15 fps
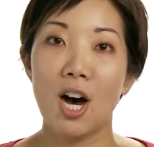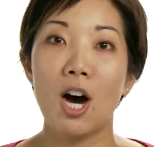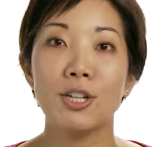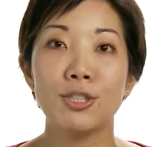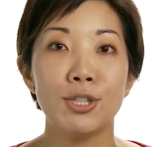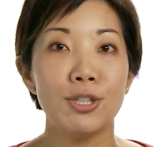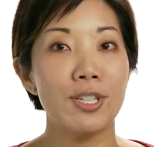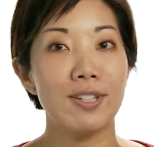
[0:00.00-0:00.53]

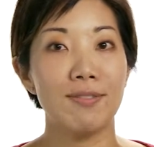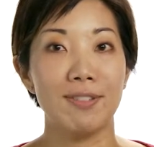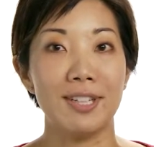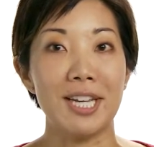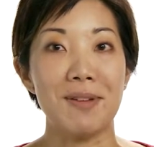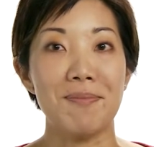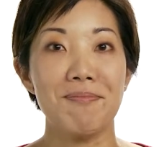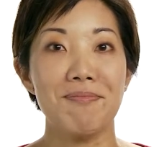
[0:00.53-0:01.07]

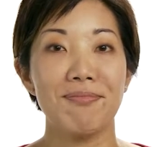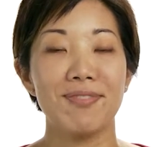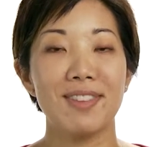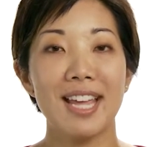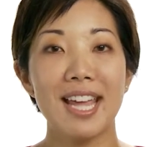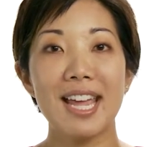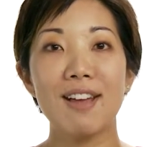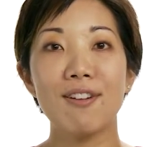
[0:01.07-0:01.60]
Alternatively,
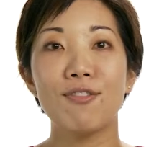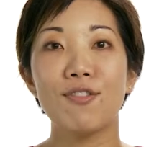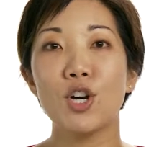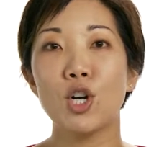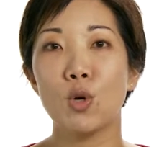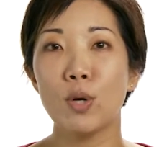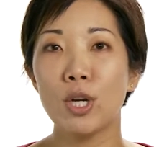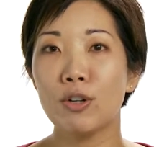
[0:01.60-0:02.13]
If a
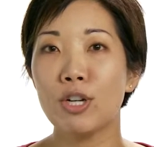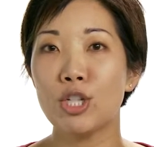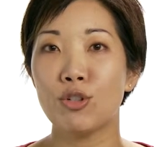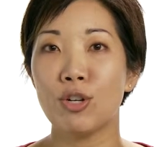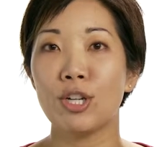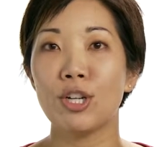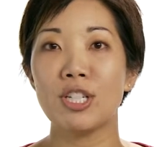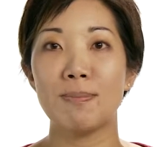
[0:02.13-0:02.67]
query
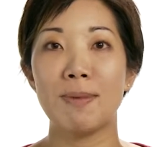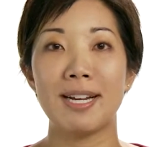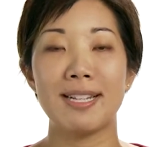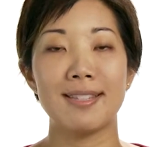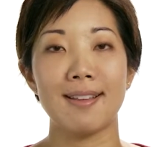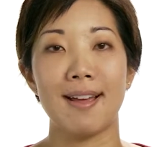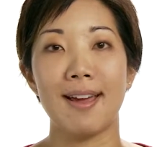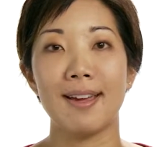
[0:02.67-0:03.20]
triggers my
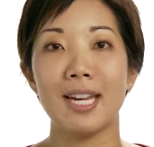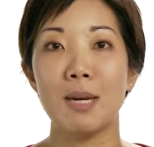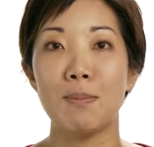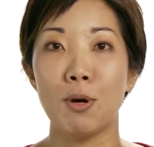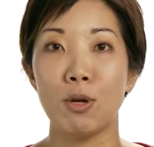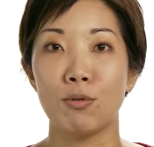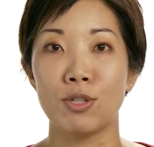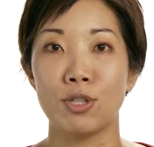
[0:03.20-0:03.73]
site in
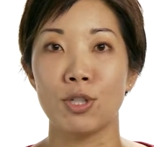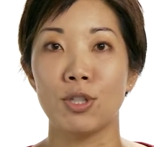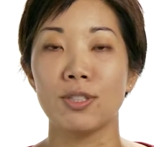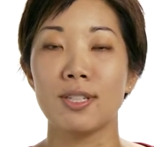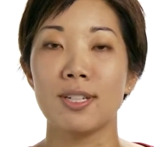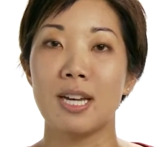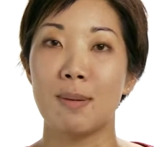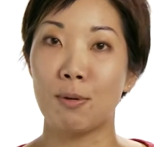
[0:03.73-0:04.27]
both
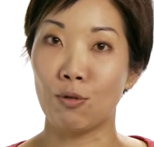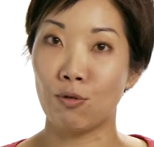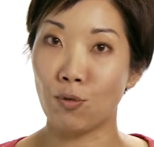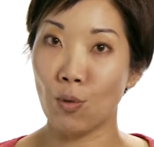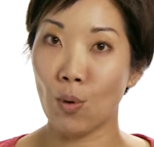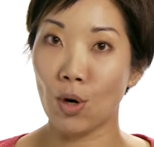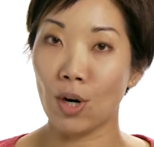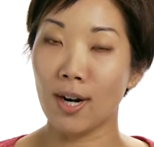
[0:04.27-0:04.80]
result number
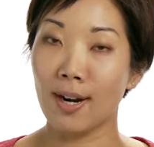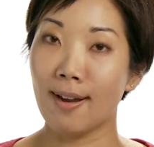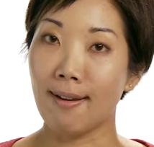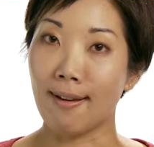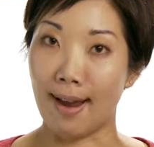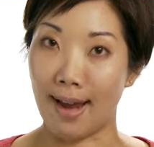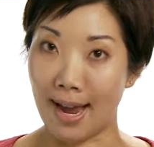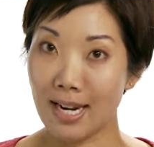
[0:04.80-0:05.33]
4
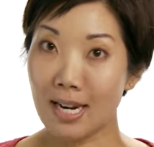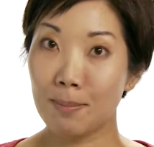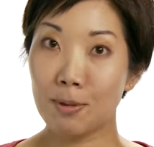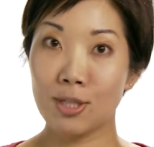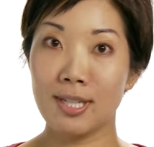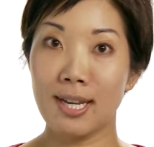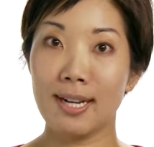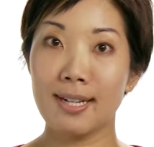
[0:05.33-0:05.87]
and number
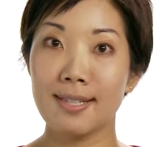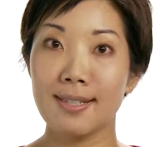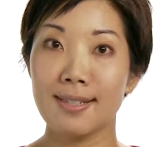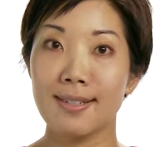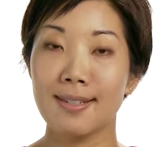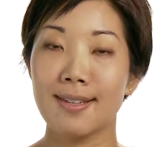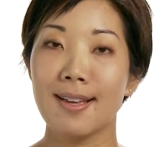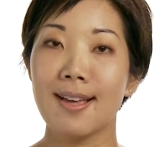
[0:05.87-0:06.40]
6,
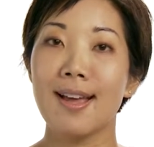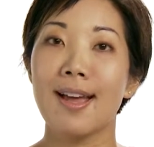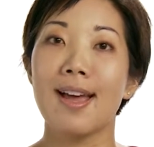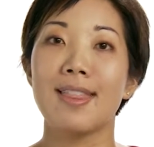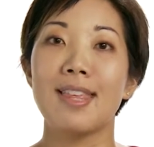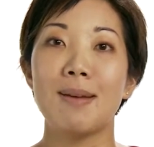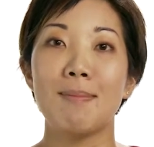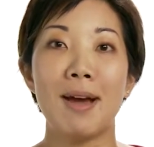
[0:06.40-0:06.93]

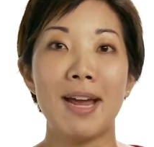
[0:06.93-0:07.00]
then